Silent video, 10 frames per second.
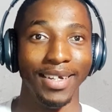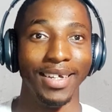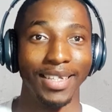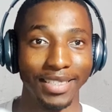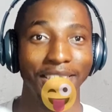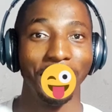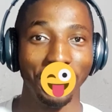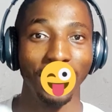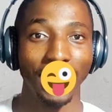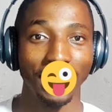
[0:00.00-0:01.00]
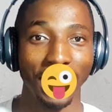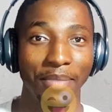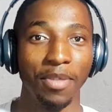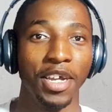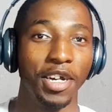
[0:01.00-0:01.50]
That's a long ass name.
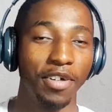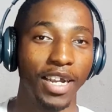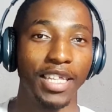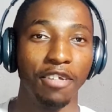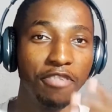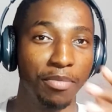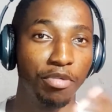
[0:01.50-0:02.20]
Okay, the Fitpro